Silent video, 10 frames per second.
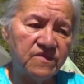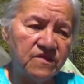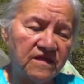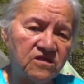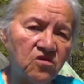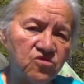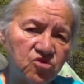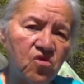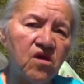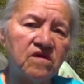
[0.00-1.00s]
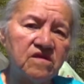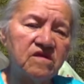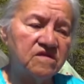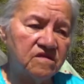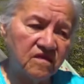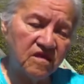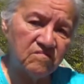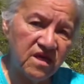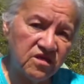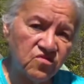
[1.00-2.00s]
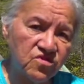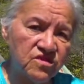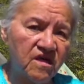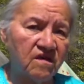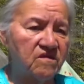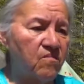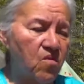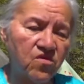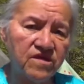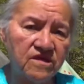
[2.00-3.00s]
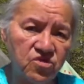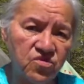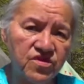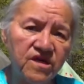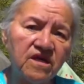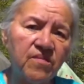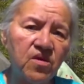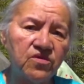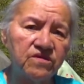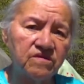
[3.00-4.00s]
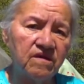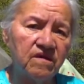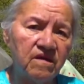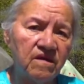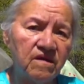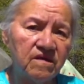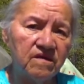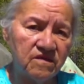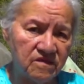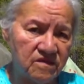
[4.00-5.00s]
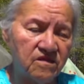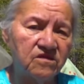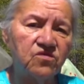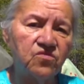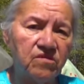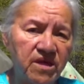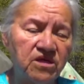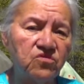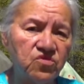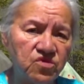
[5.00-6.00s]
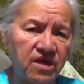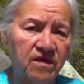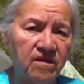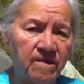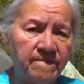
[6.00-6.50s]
That's how strong it is. It can make you sick. The more that you think about it, it's going to make you sick.